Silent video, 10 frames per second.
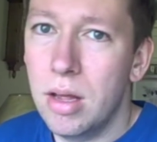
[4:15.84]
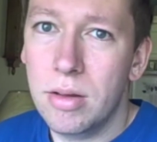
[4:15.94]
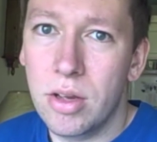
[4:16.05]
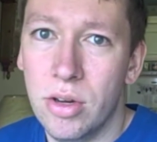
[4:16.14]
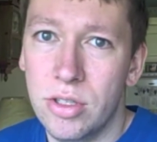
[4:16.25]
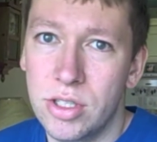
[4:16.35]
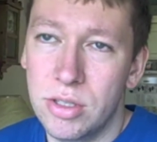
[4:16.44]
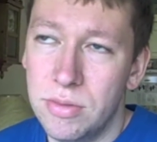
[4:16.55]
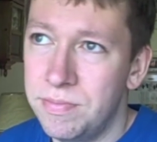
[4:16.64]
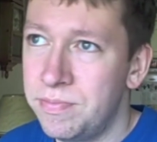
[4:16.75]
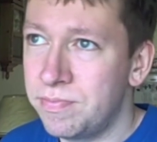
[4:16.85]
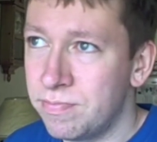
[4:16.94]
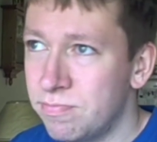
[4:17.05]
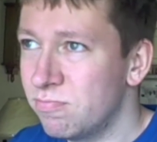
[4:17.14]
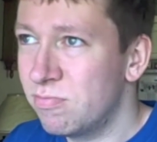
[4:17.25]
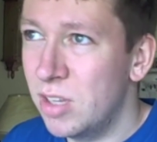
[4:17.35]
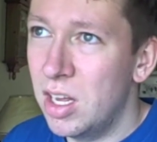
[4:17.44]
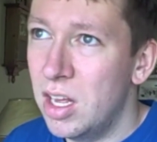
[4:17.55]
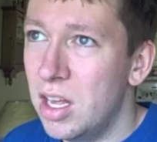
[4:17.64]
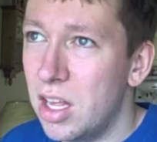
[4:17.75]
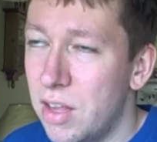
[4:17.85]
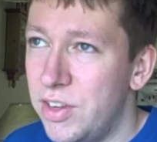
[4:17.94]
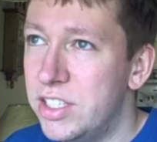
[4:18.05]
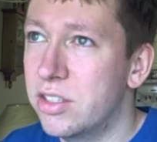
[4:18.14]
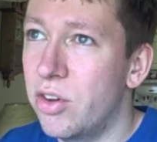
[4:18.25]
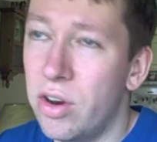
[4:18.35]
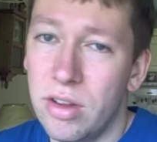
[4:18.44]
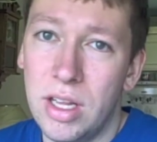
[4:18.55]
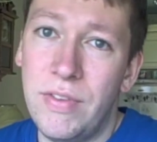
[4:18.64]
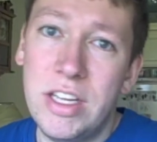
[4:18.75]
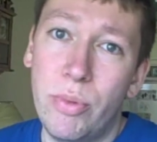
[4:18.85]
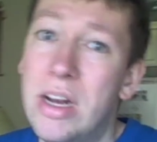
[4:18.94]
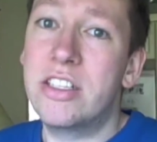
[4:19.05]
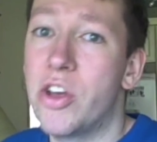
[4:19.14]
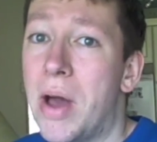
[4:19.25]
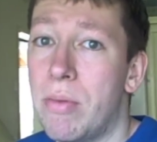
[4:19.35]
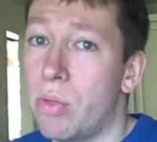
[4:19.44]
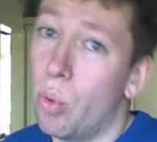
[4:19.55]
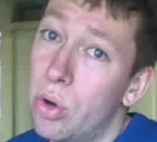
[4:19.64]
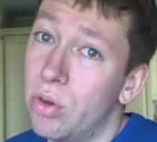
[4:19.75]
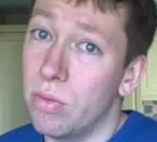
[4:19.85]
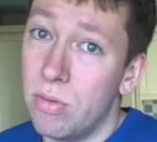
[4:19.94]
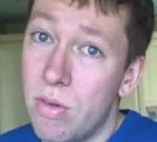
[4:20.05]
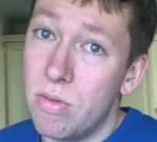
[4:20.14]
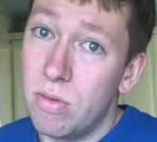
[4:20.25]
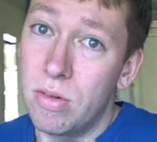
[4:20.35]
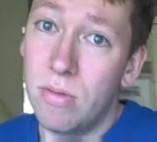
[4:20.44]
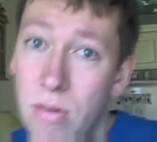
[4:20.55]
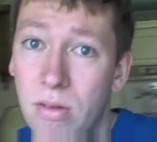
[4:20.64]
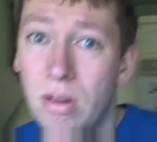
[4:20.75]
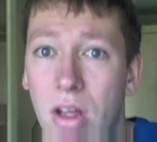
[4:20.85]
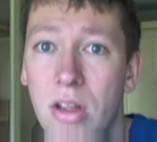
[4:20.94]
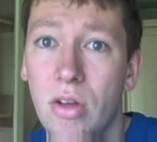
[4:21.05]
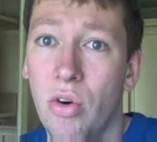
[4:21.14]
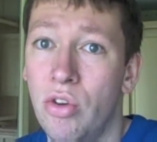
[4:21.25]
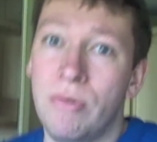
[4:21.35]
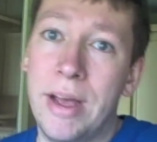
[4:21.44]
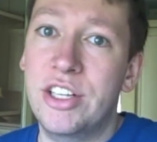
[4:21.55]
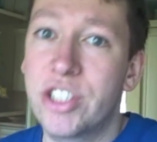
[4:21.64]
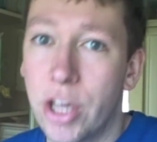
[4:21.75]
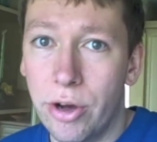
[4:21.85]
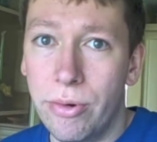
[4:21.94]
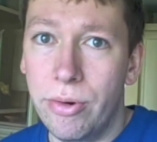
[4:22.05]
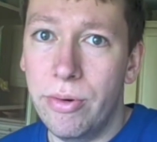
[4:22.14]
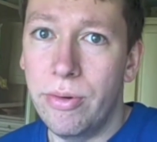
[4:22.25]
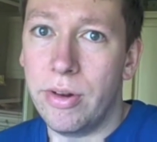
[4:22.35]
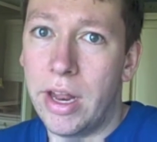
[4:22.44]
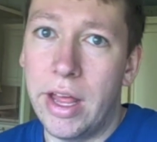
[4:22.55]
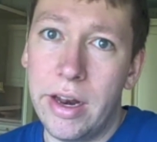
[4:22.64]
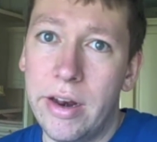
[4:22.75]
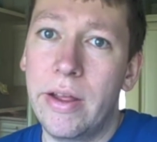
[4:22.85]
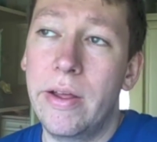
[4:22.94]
Because if he's willing to go out with one underage girl, then